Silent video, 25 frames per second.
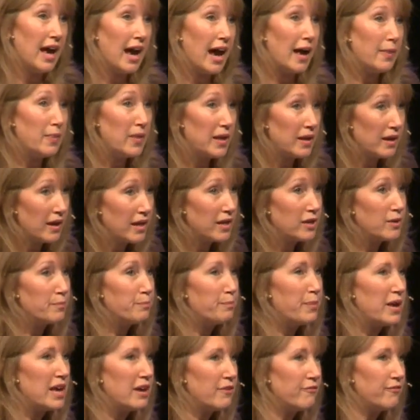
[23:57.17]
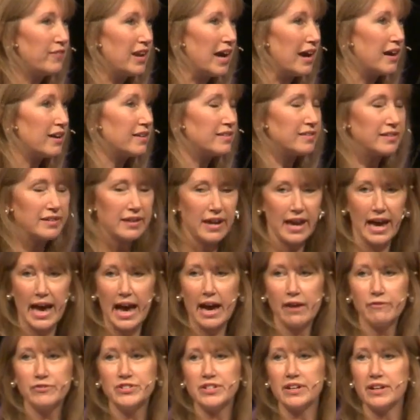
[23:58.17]
And then I can pick flowers, and I
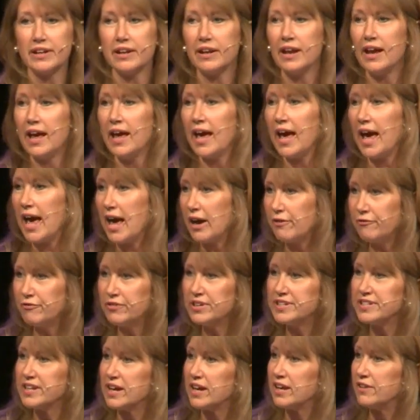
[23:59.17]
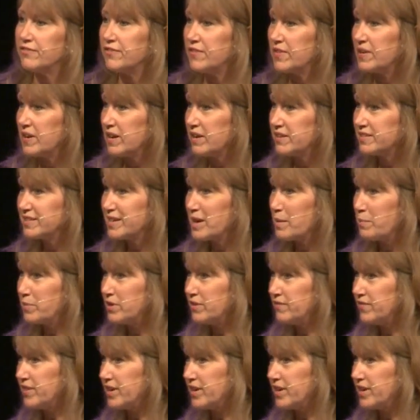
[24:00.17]
have done every day for the last couple of